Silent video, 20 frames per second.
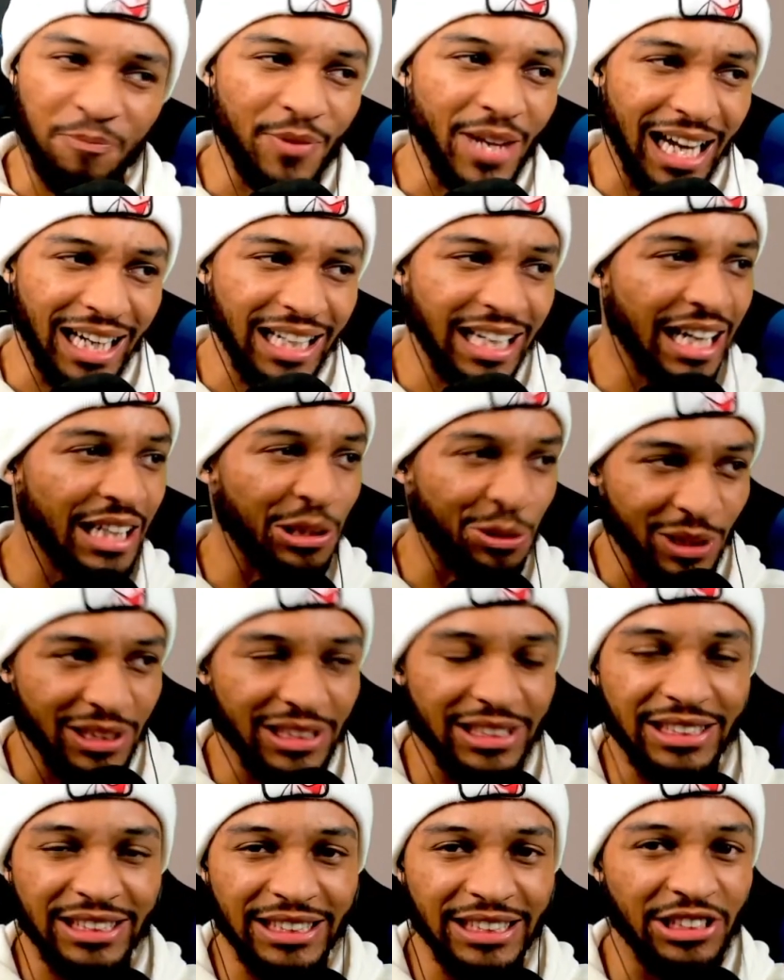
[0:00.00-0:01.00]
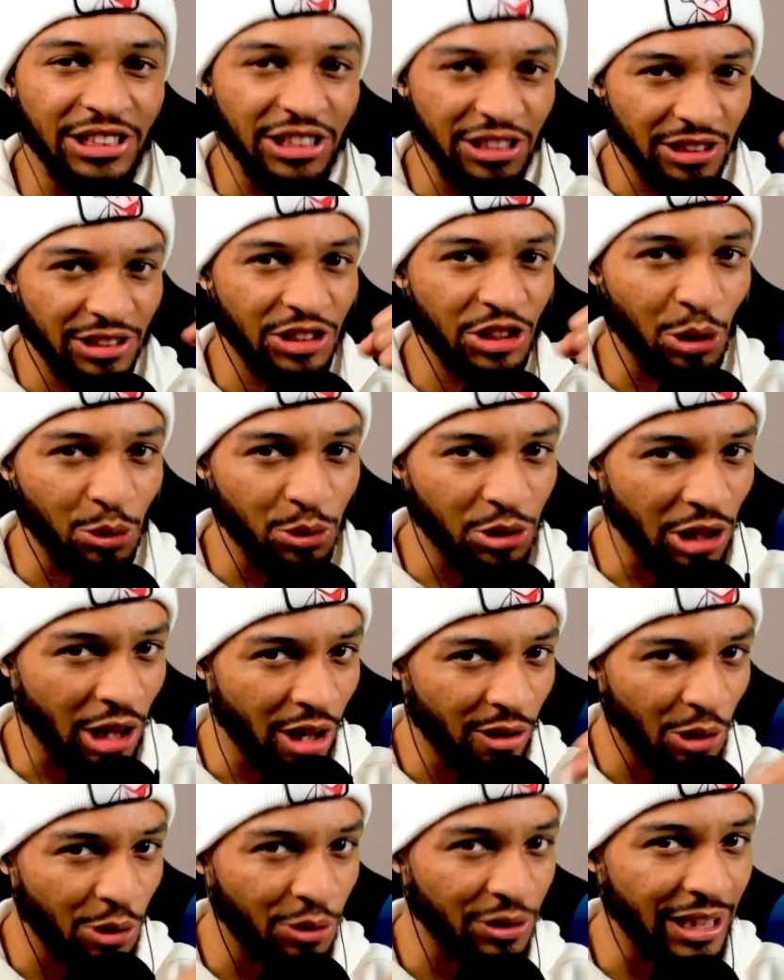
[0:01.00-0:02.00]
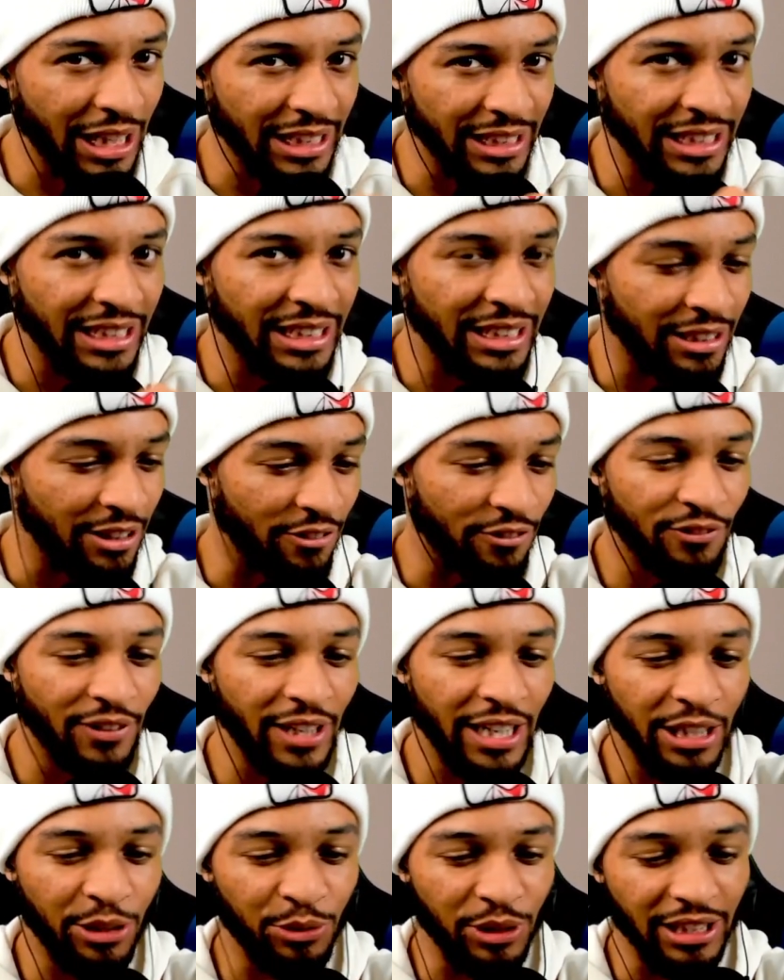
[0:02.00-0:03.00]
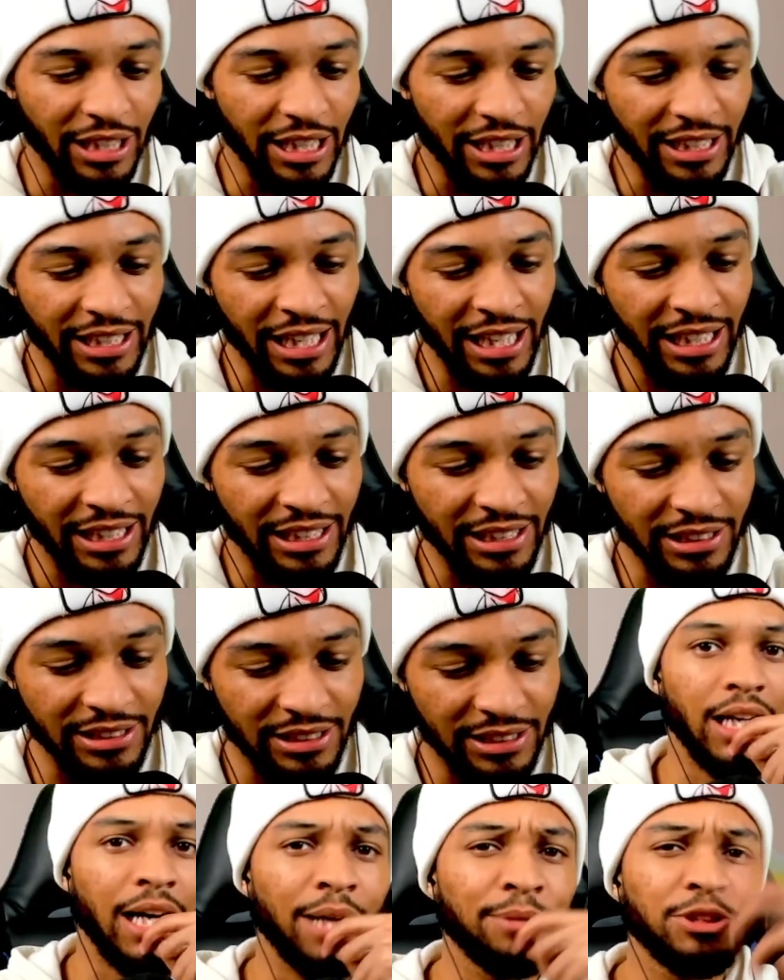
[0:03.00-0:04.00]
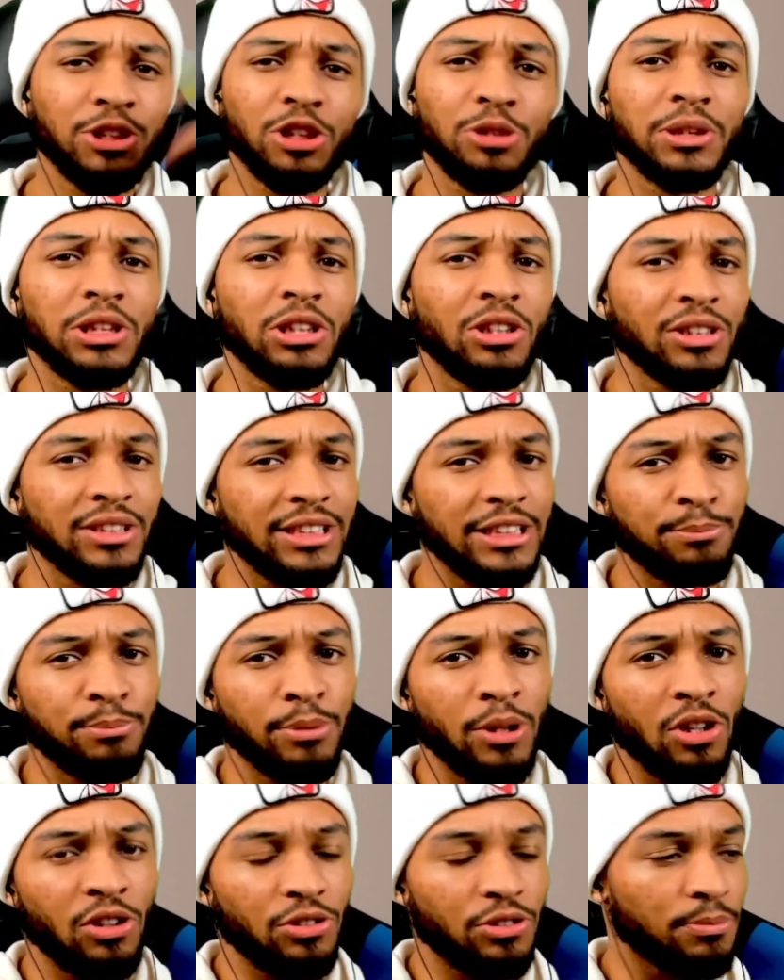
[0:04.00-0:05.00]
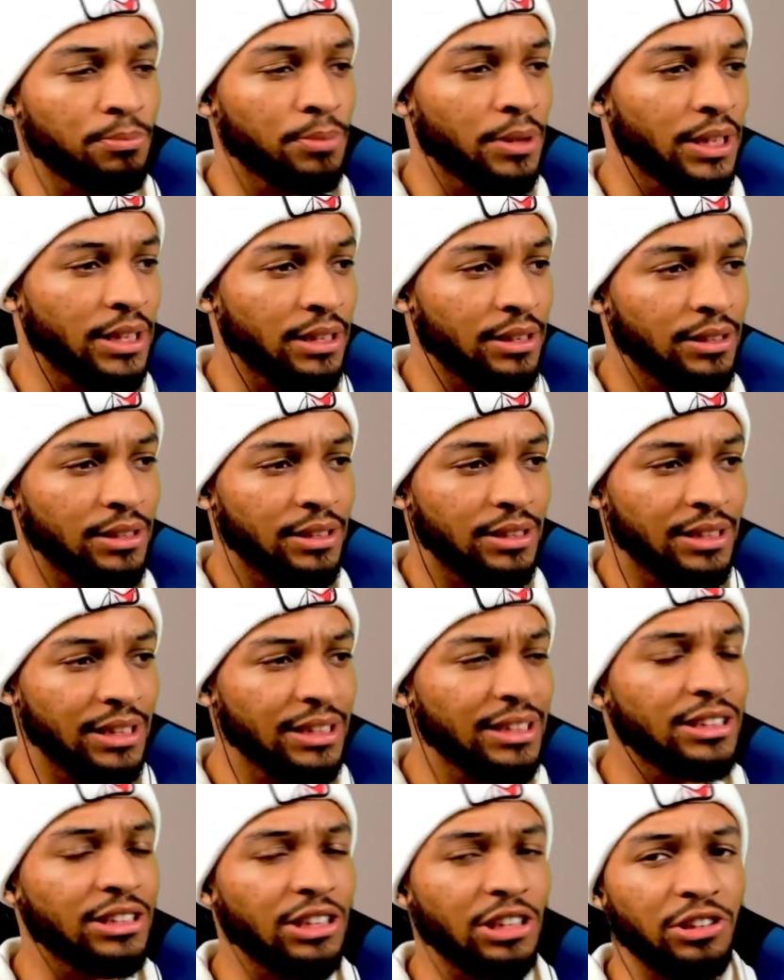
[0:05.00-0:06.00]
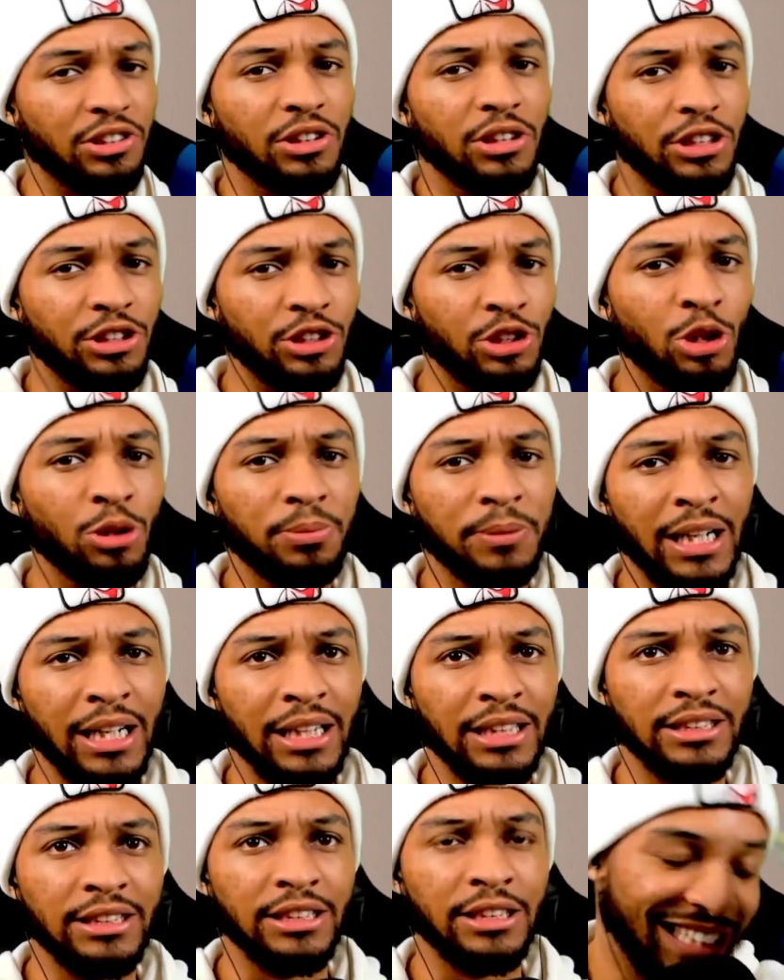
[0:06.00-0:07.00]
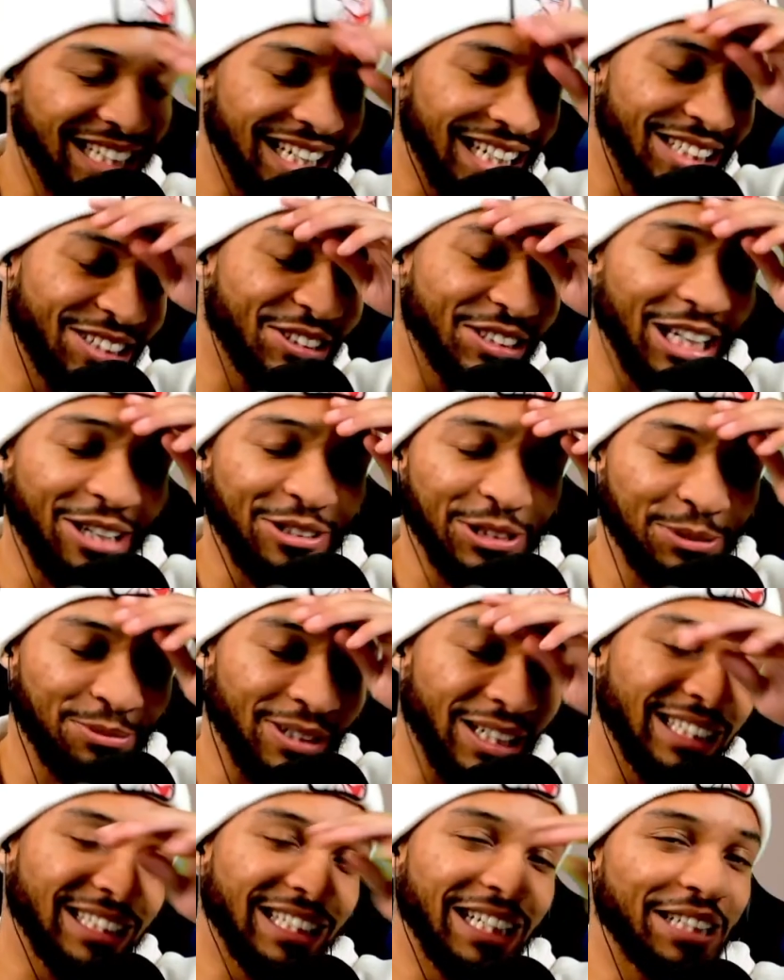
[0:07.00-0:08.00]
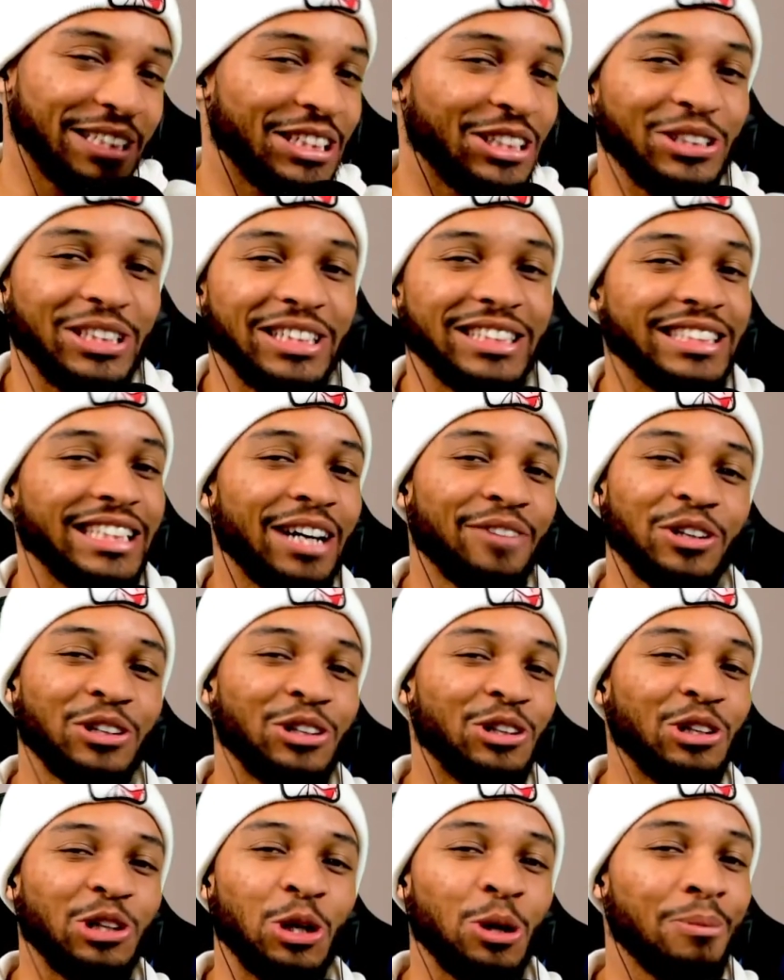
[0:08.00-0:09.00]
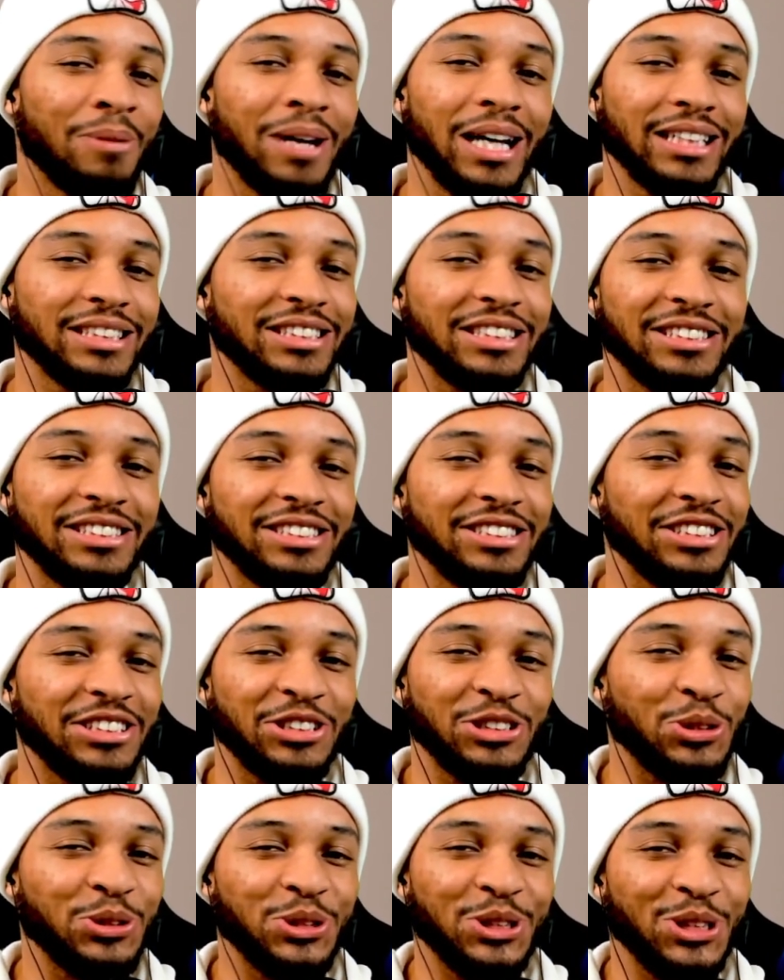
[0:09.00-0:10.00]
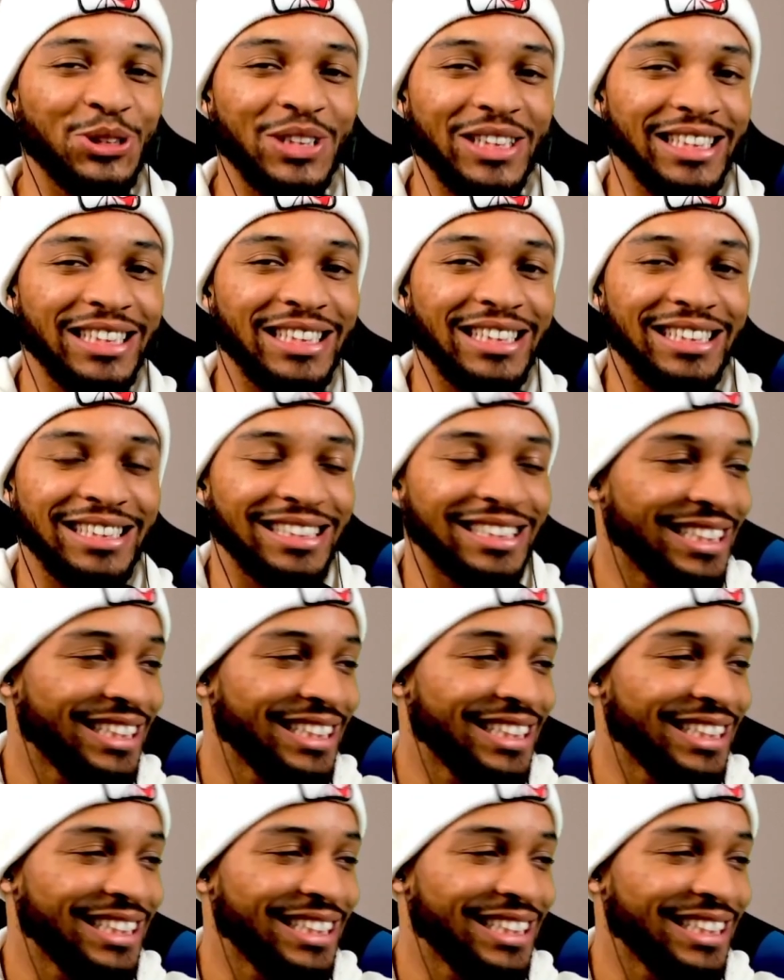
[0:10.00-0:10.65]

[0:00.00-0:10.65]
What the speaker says: I kind of want to see Jotaro like get in a fight with like hands. I'm sure we're gonna see both, but This is a dope concept. I know y'all was probably like, yo, he never gonna go back to JoJo again.